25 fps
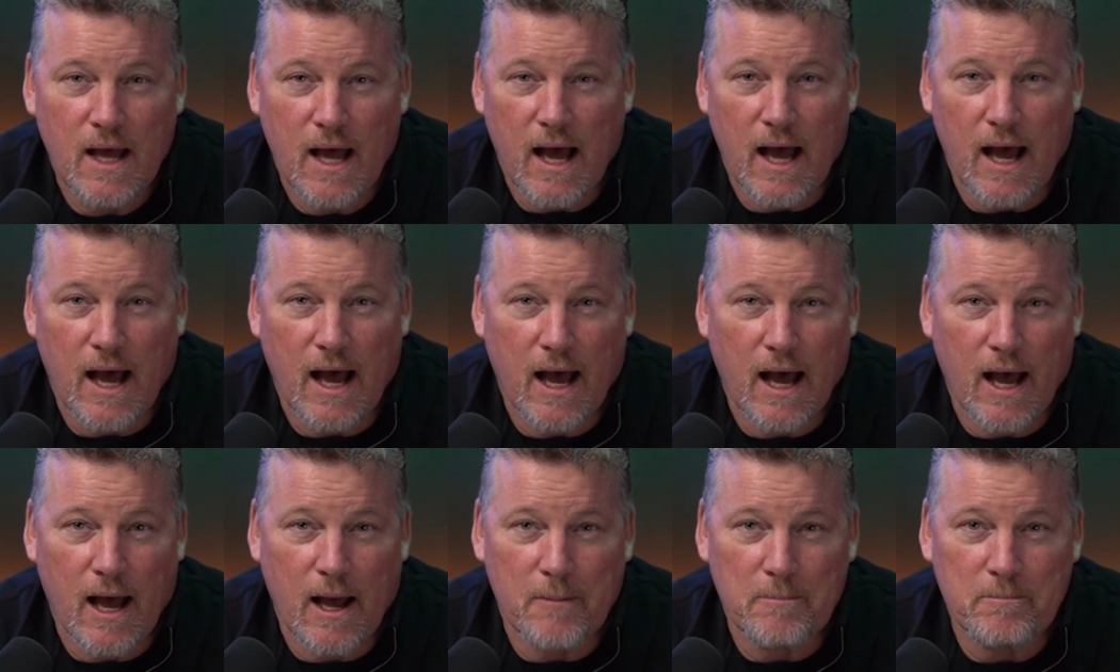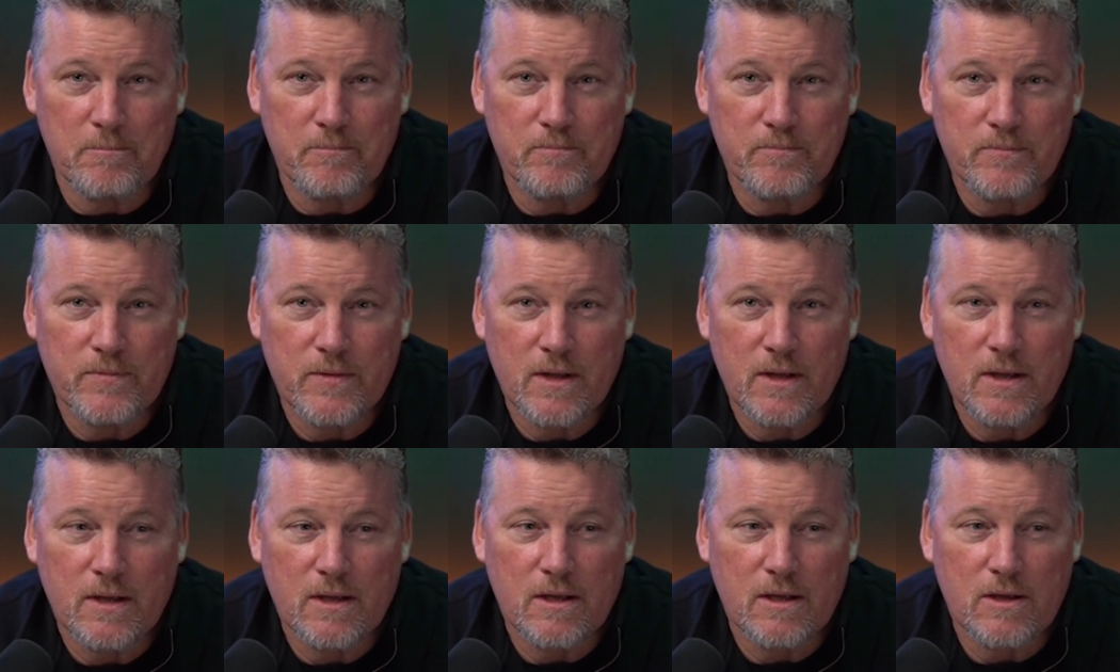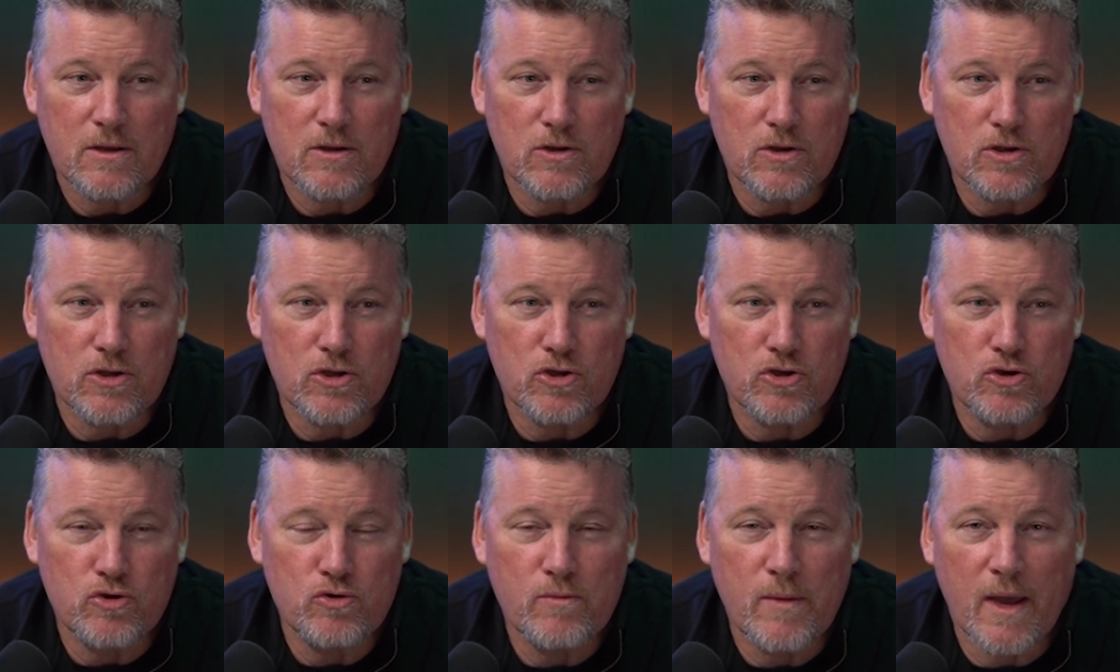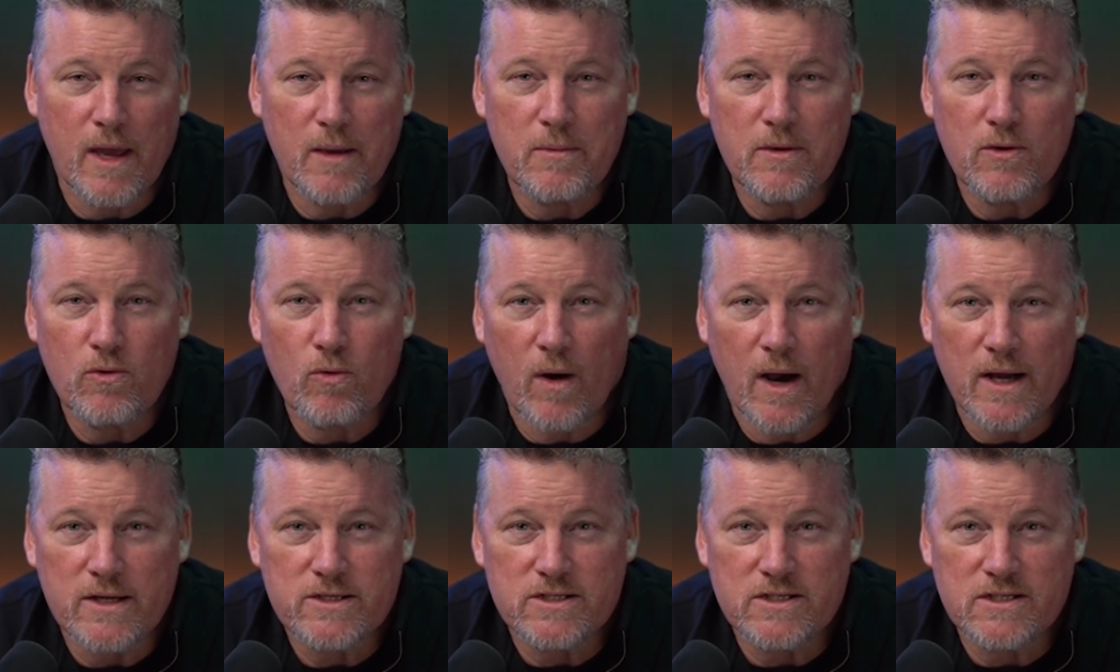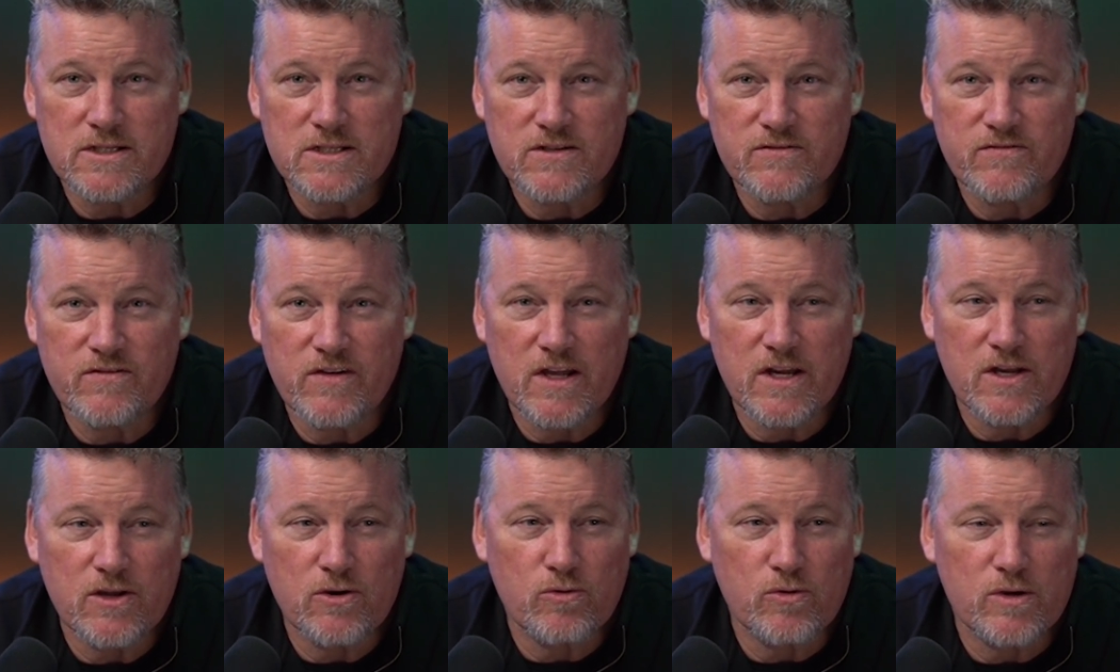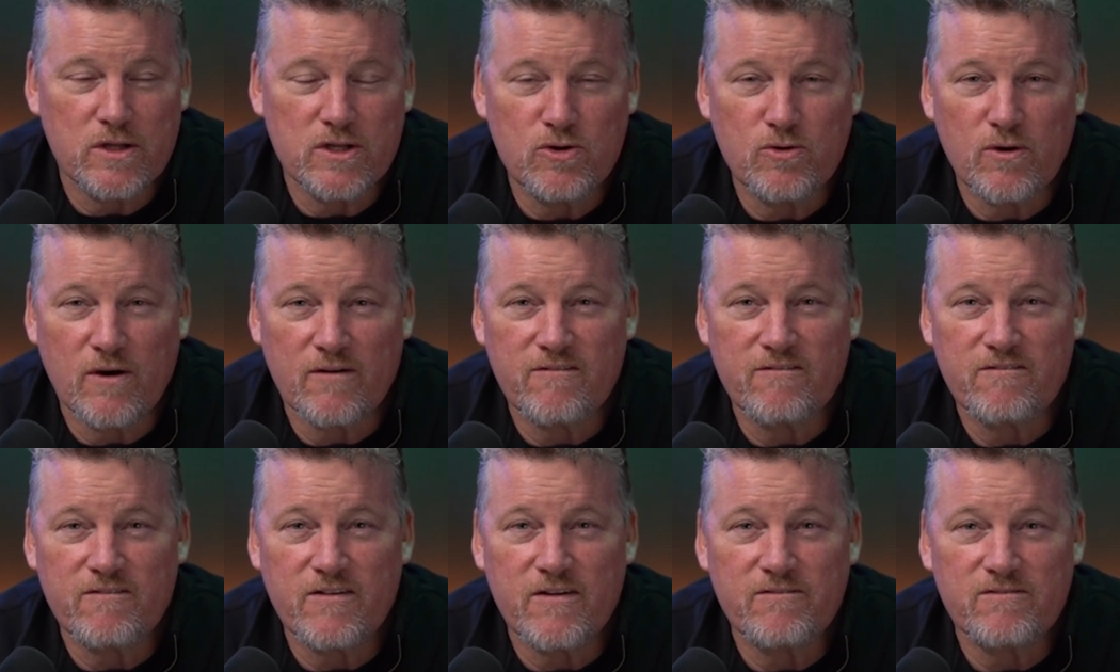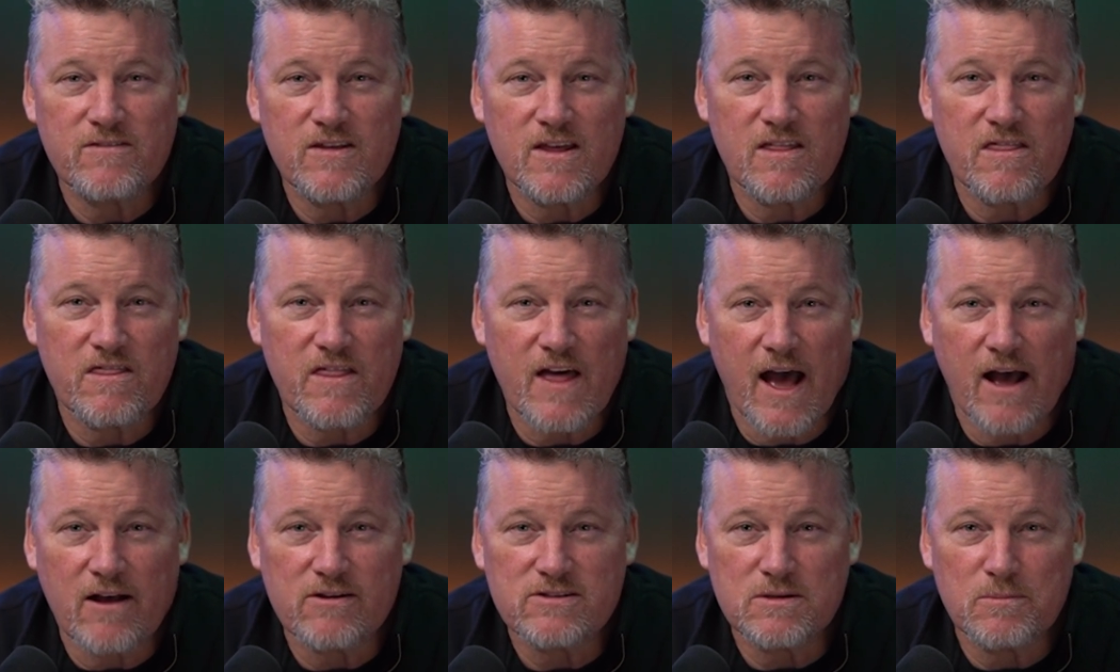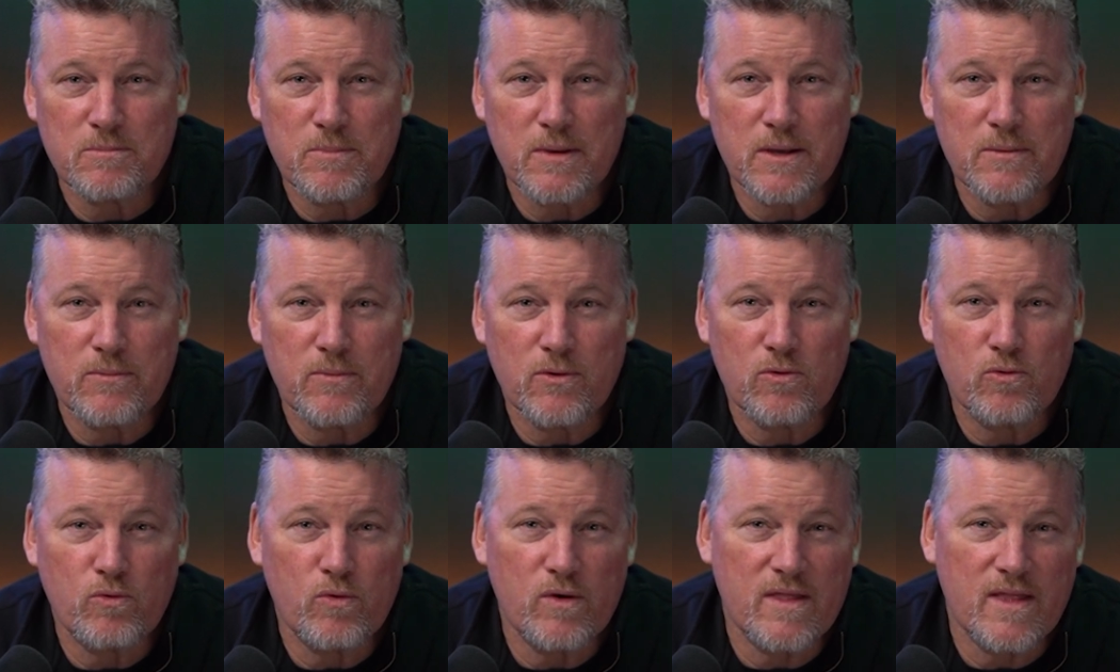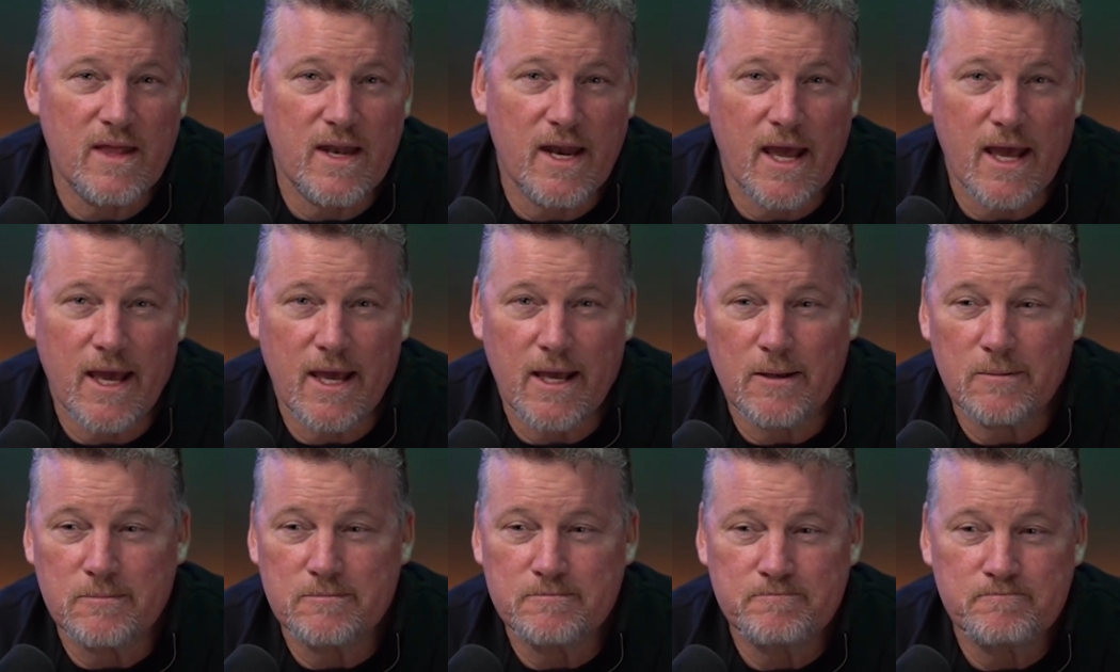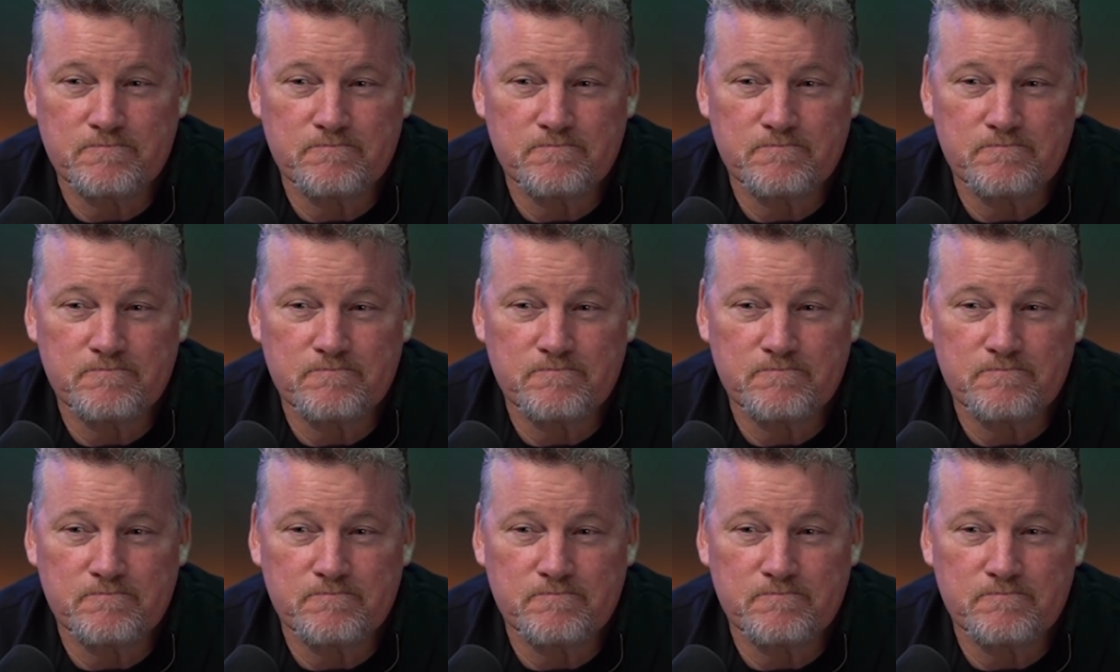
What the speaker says: You may be watching this video and you have 50,000 people within a